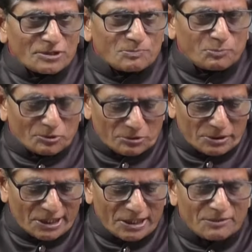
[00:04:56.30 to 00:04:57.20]
was
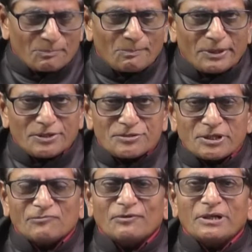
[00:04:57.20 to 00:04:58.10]
pooled under
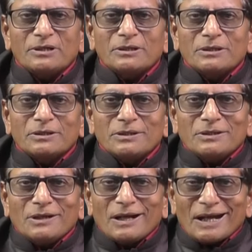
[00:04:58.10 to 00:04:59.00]
pension fund
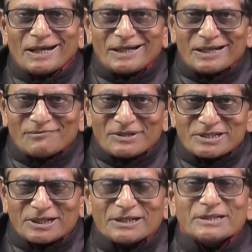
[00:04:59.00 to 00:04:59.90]
and
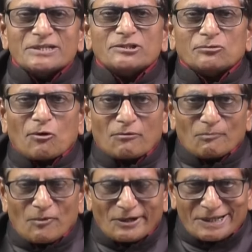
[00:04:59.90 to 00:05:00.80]
invested in the
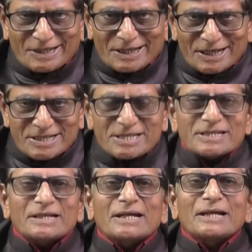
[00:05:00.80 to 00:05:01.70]
stock
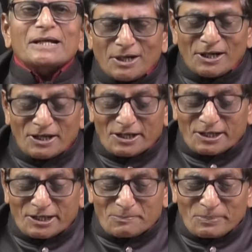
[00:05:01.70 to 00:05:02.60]
markets.
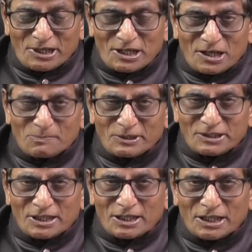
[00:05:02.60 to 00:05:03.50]
depending
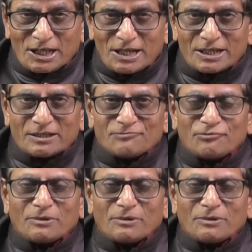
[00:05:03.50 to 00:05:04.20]
upon the yield